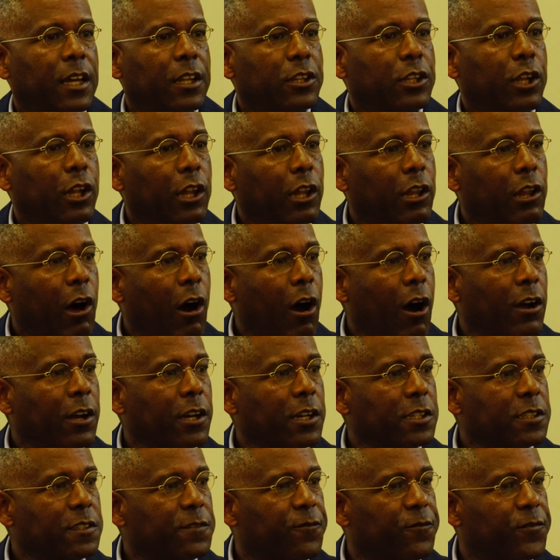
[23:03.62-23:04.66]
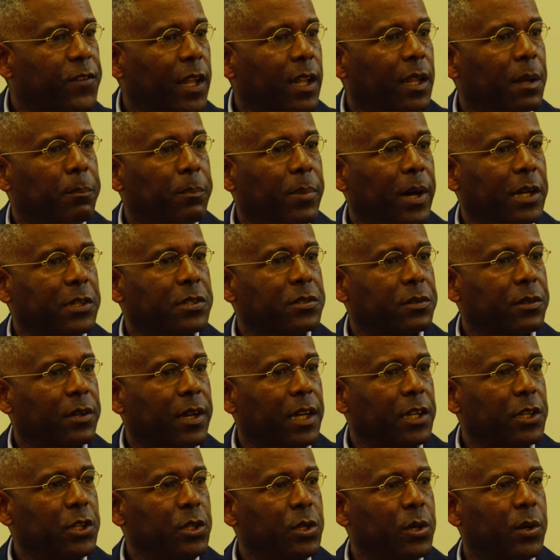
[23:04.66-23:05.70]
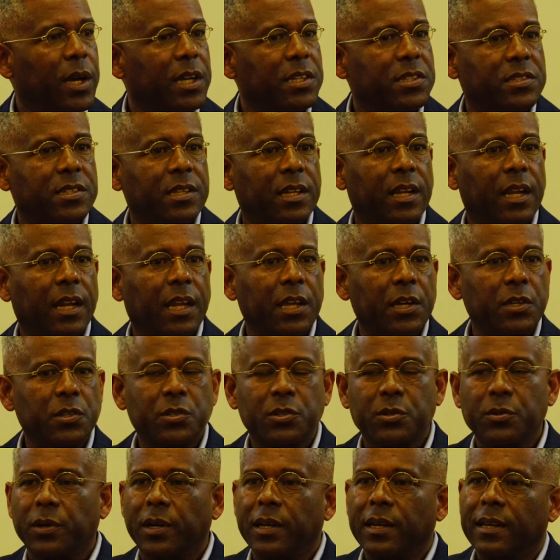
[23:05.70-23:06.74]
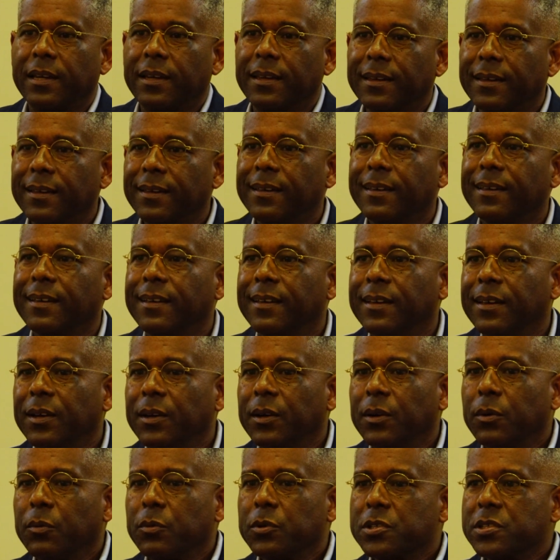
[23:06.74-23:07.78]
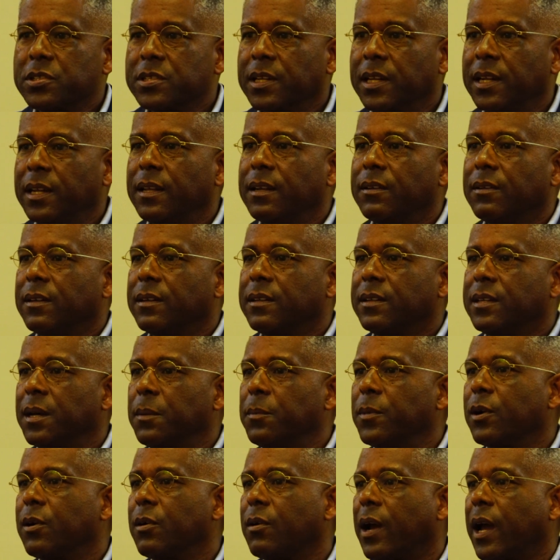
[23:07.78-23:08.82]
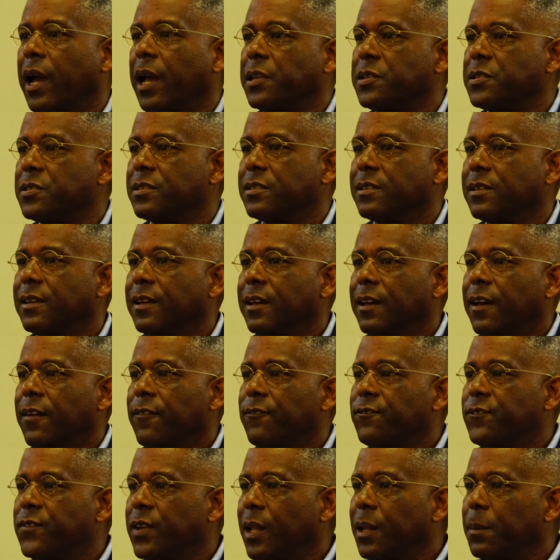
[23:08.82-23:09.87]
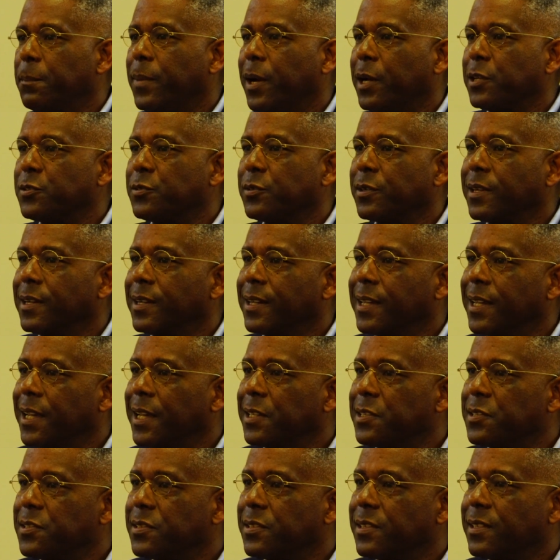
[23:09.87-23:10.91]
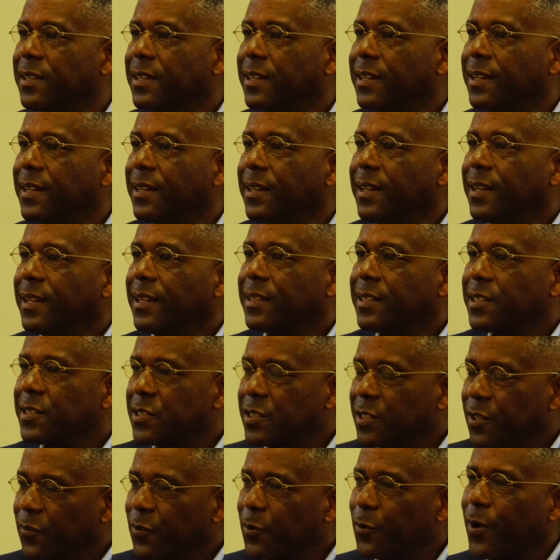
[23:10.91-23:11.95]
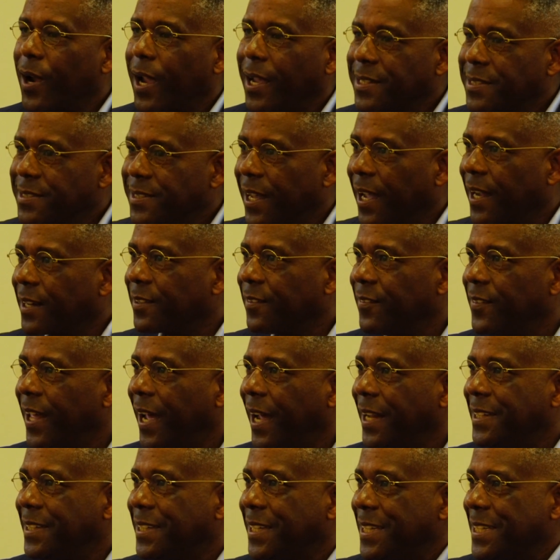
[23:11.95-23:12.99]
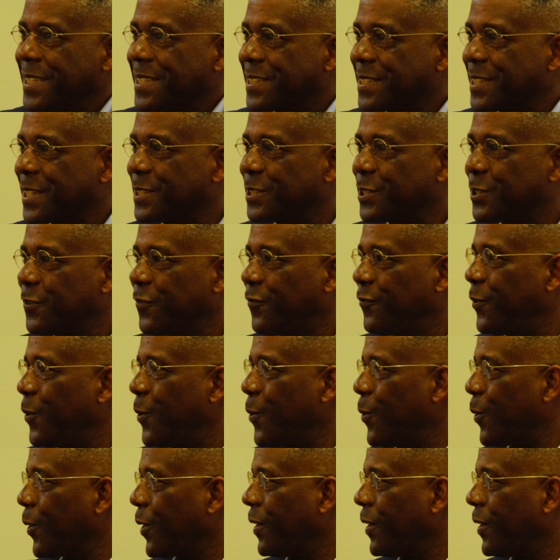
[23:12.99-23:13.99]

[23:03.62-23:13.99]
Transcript: The longest filibuster in U.S. Senate history was Senate Democrats filibustering against the Civil Rights Act of 1964.